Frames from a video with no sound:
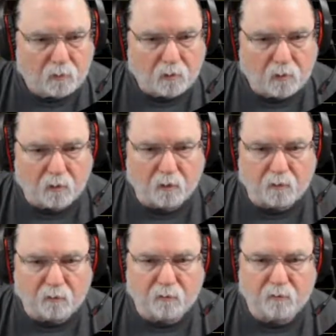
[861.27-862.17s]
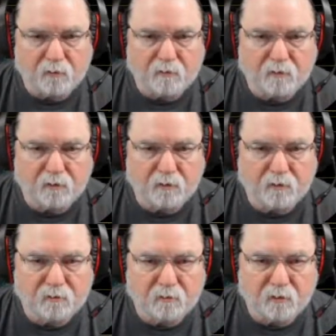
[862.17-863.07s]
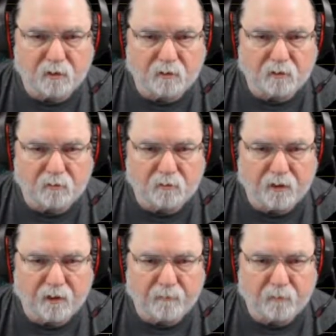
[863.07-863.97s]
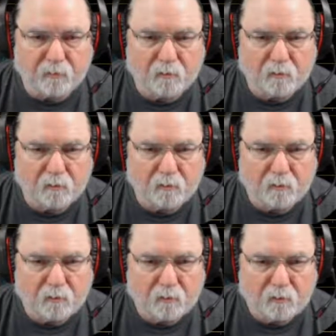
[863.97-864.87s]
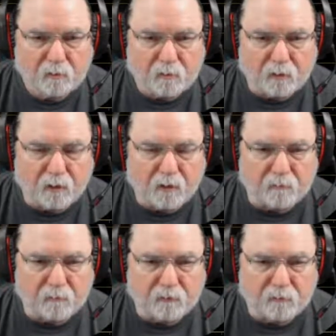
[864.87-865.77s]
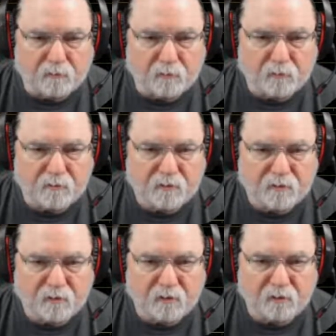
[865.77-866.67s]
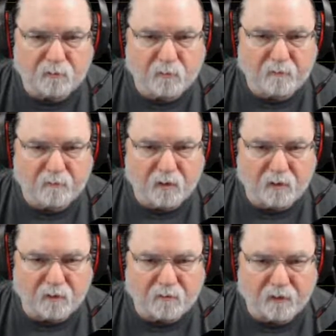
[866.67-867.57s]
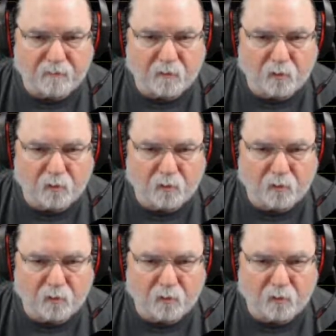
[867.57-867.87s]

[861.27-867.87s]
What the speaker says: All right, so in a sense, did I do the top? Yeah. So in a sense, what I've done is I've